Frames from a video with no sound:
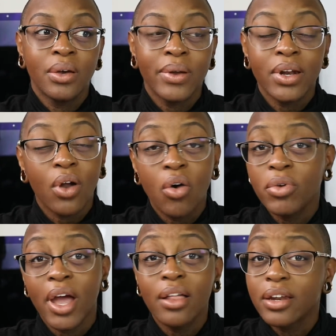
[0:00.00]
When in all
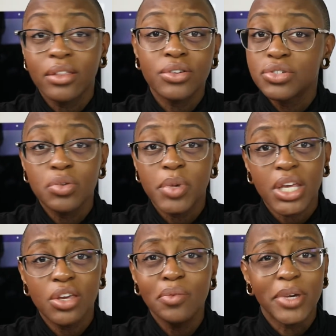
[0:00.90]
reality, there's too
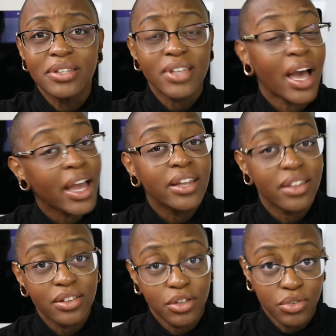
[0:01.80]
many humans. I
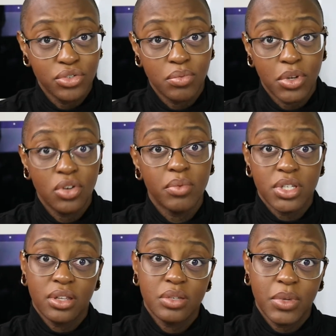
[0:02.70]
think that there's too many
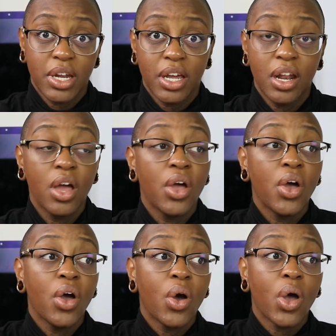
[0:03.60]
humans on this planet,
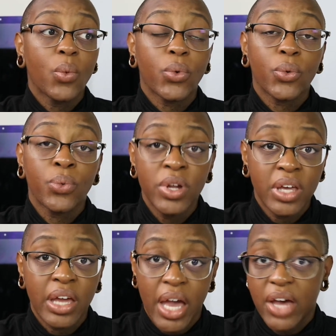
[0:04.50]
and we're
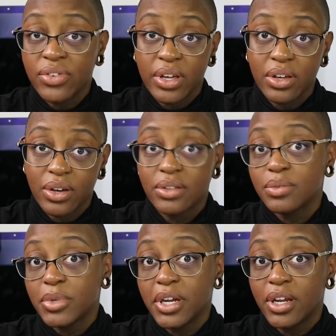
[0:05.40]
wreaking havoc on
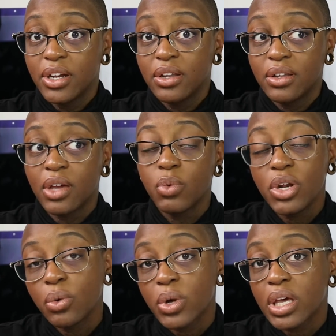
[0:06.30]
the planet. Like, we
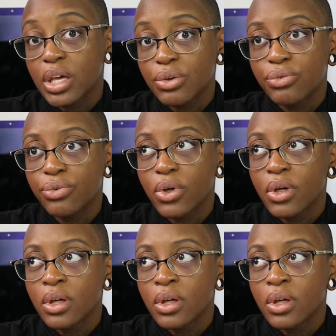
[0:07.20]
don't give